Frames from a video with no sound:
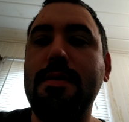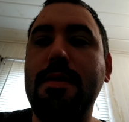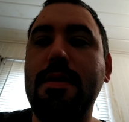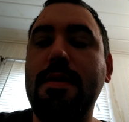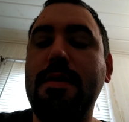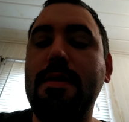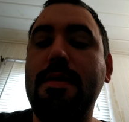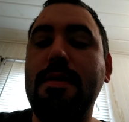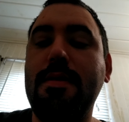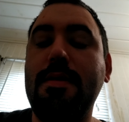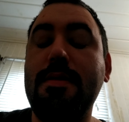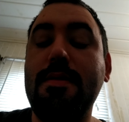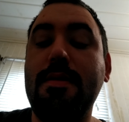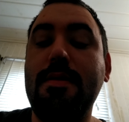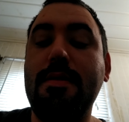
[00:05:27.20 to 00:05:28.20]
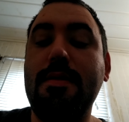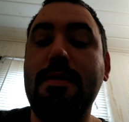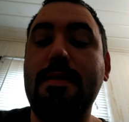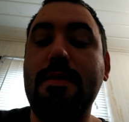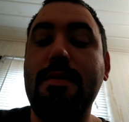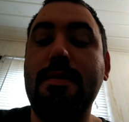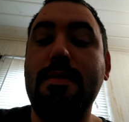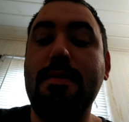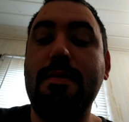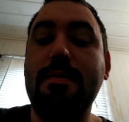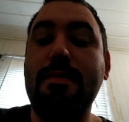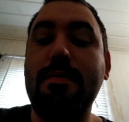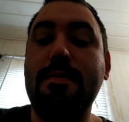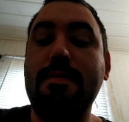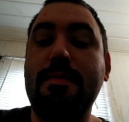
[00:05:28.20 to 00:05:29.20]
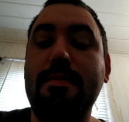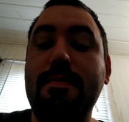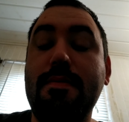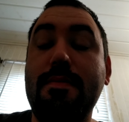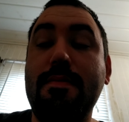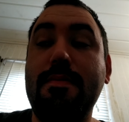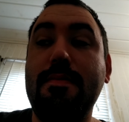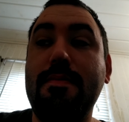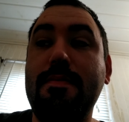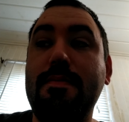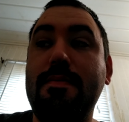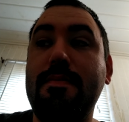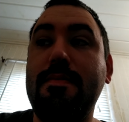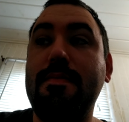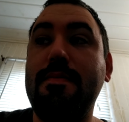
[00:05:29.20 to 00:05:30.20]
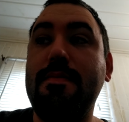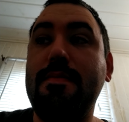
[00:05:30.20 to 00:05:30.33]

Nothing is said.